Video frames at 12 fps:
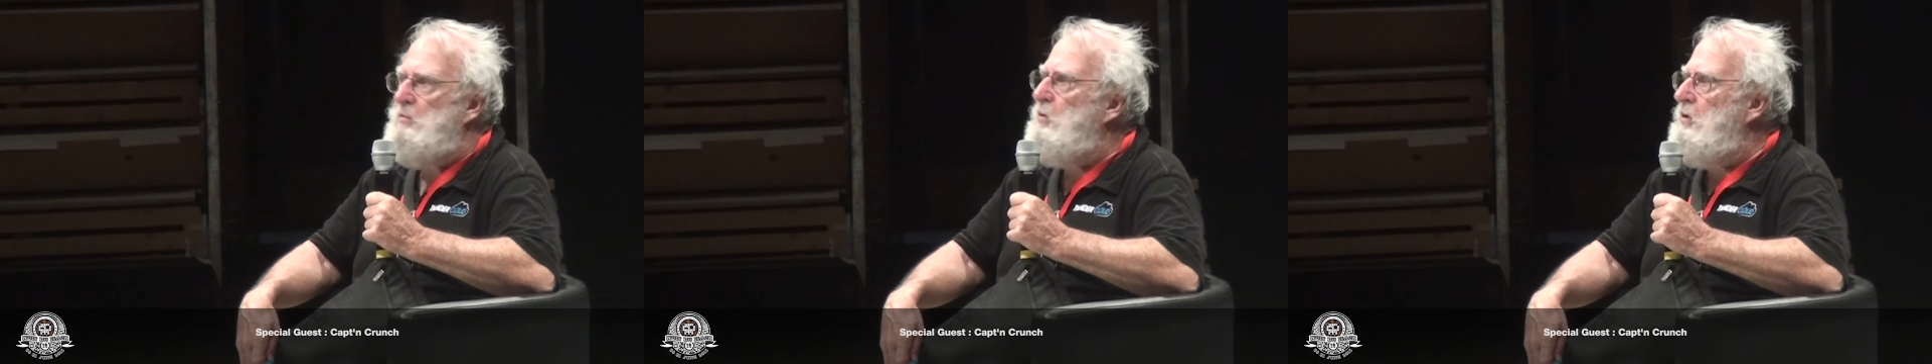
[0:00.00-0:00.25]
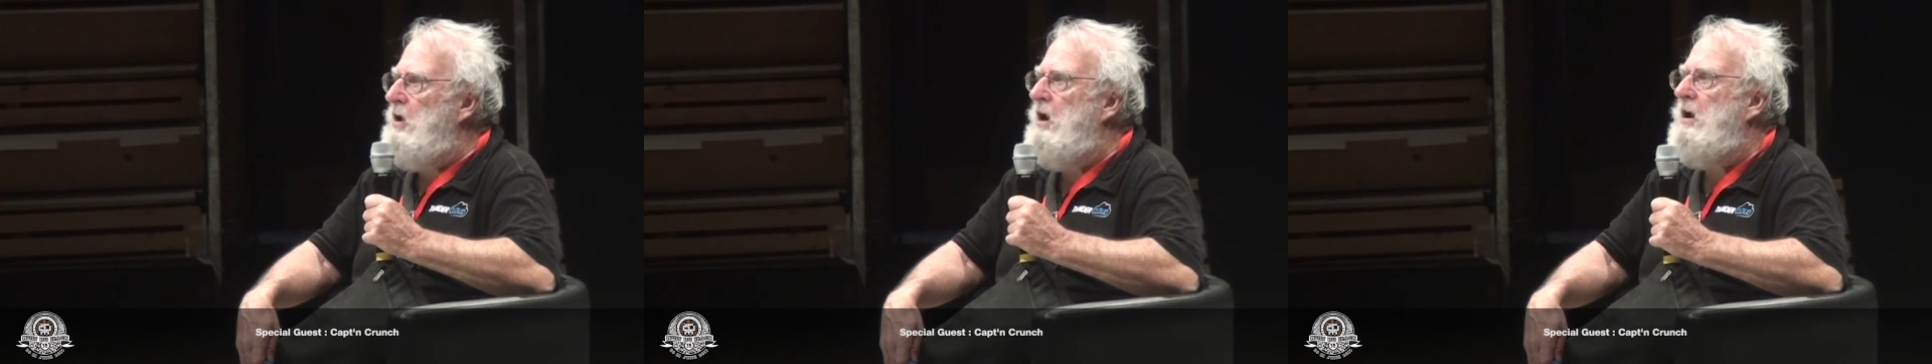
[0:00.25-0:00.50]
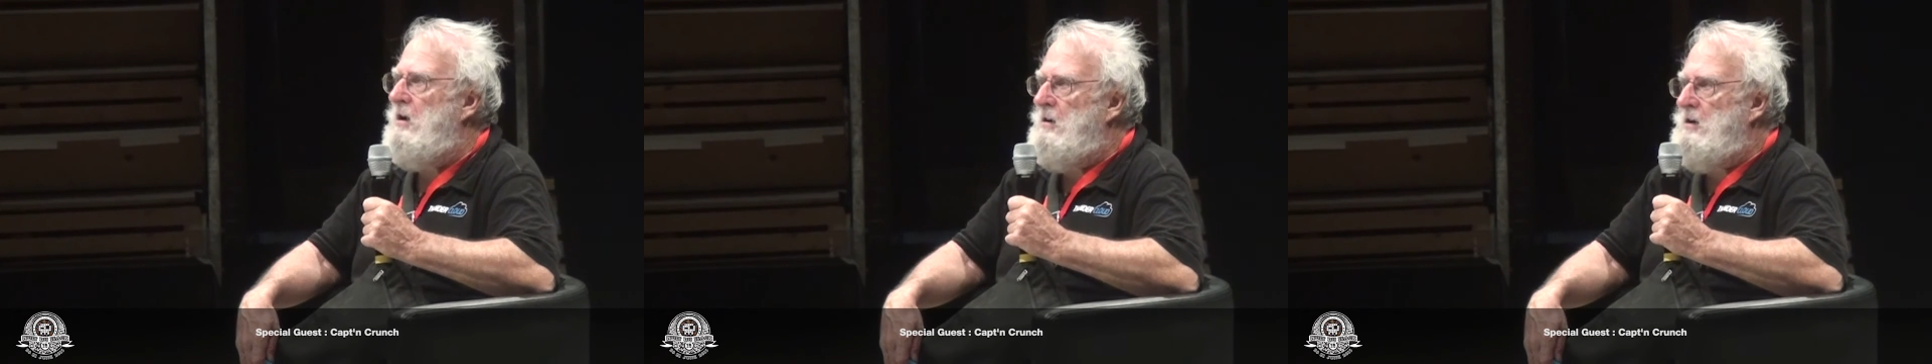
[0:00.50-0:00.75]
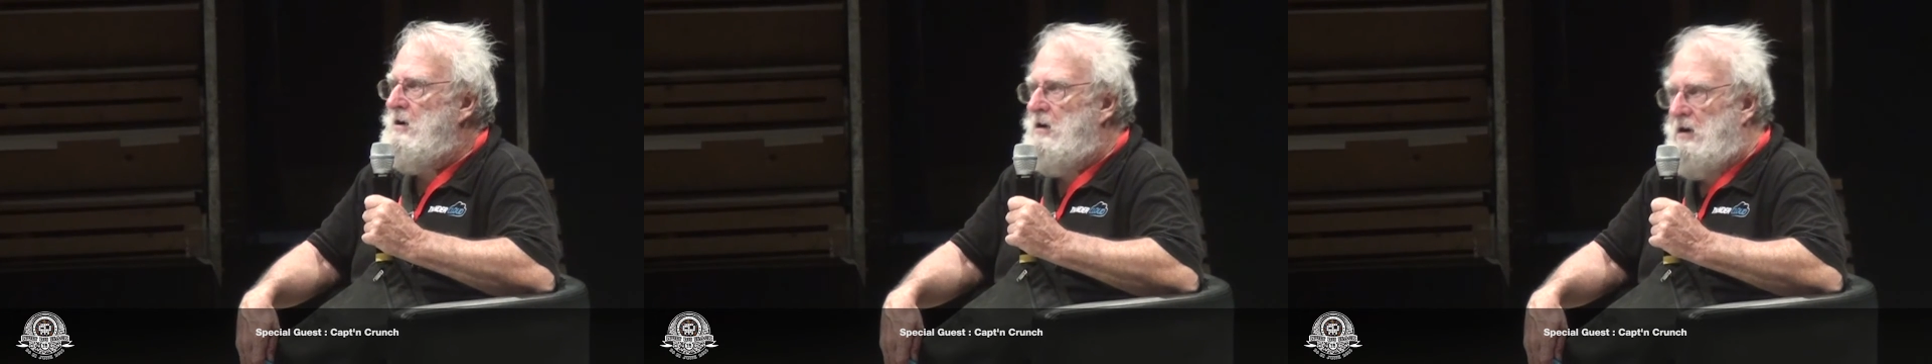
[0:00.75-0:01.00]
more
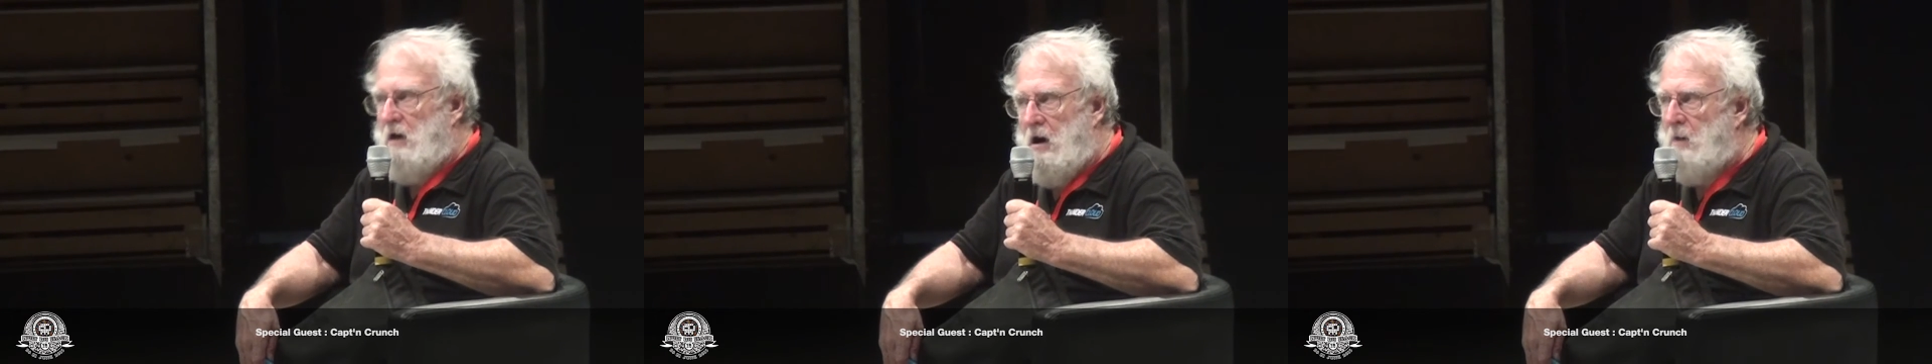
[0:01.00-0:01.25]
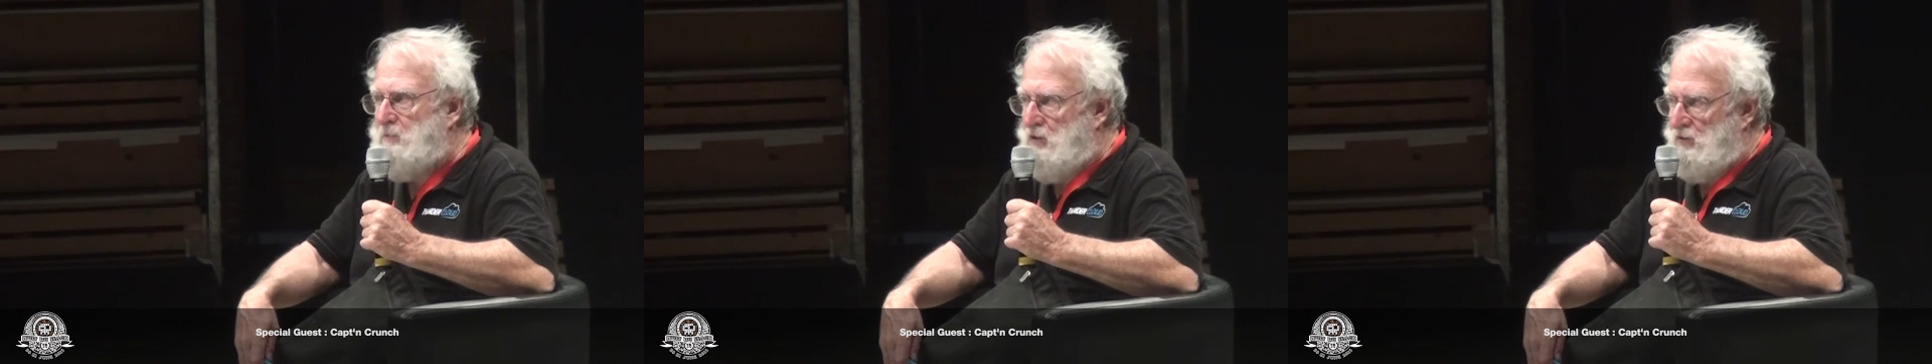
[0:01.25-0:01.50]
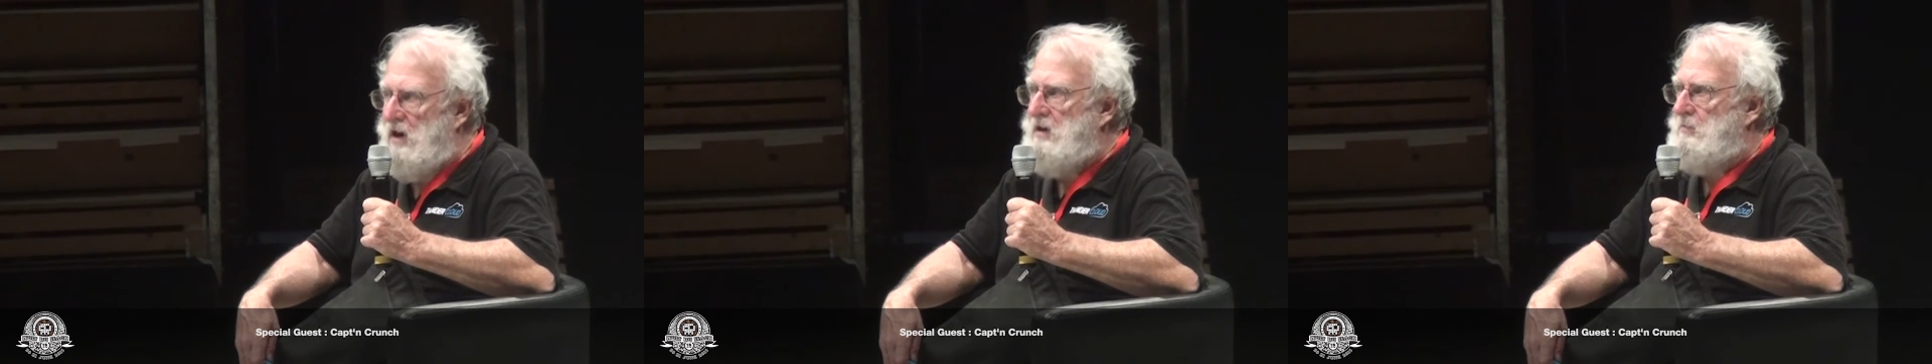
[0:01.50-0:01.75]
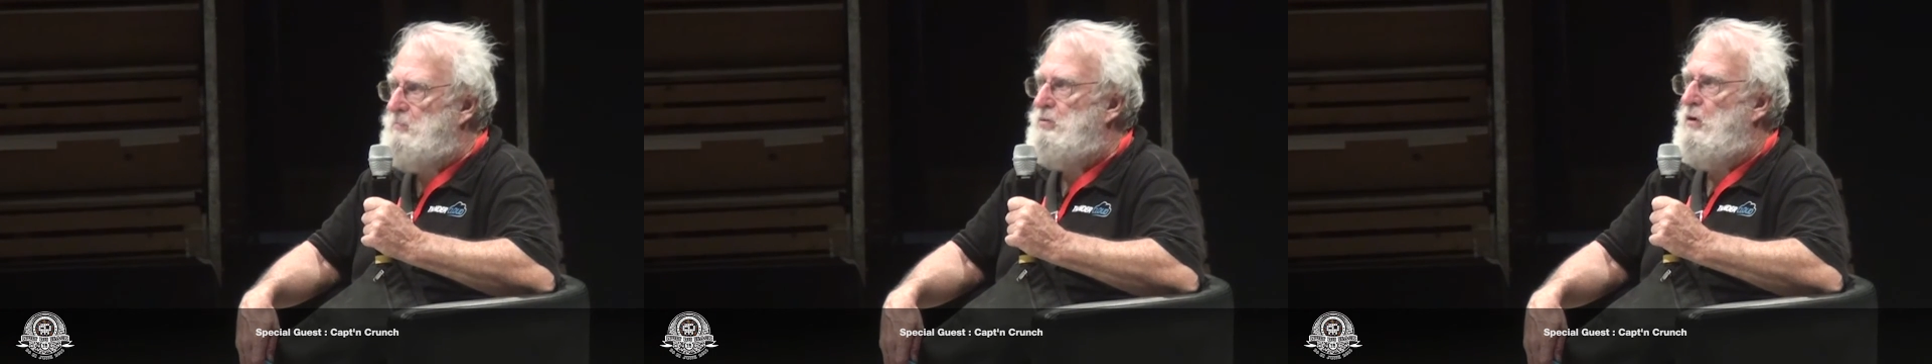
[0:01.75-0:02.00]

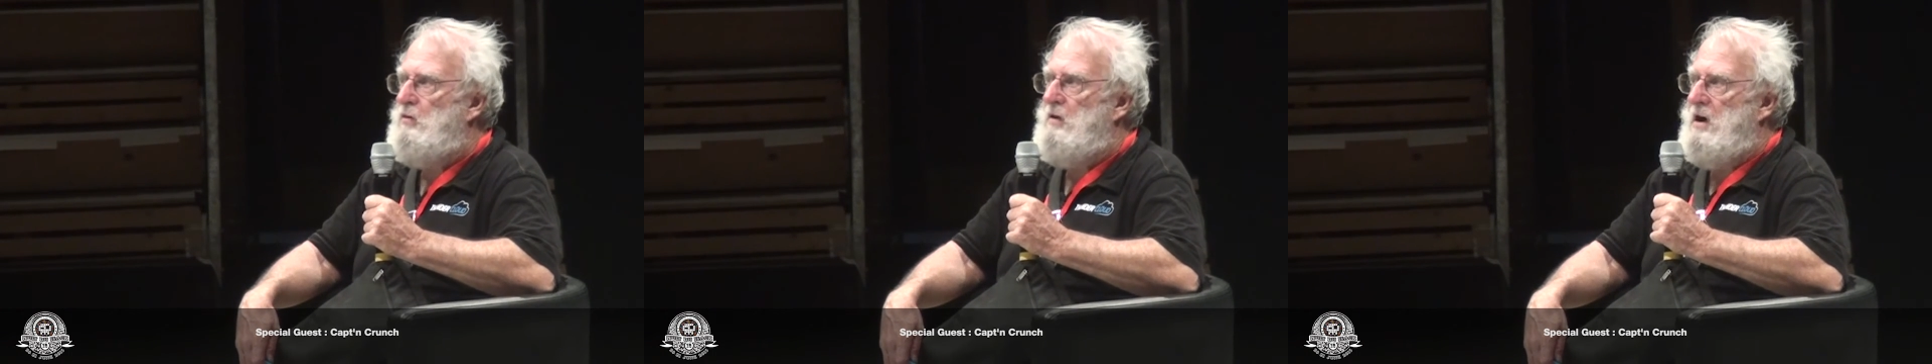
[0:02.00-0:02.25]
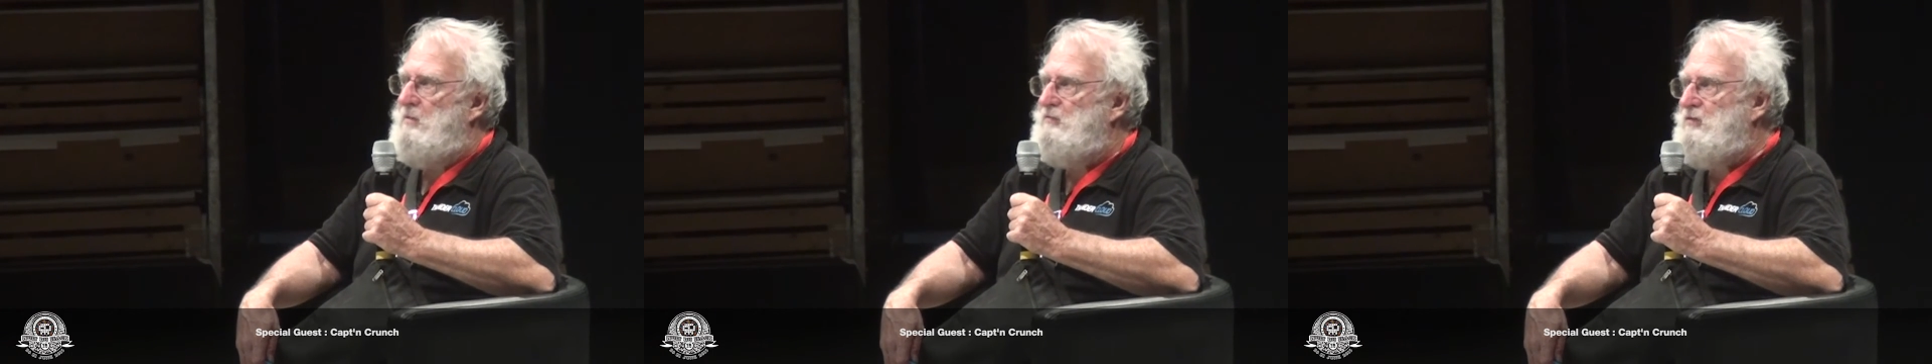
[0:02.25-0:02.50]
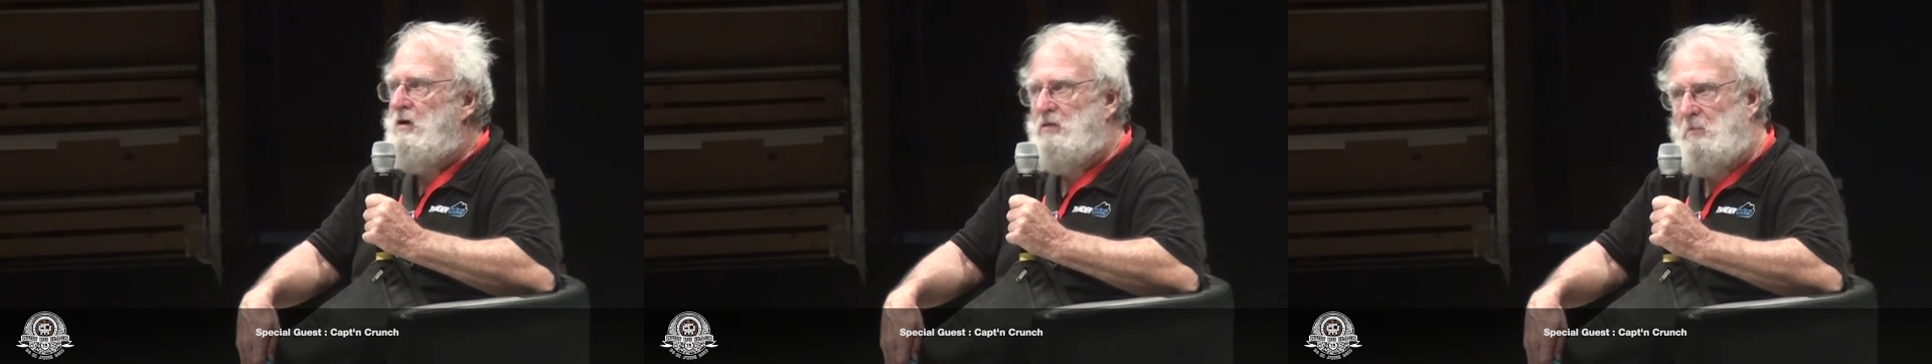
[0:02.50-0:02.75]
up-to-date programs.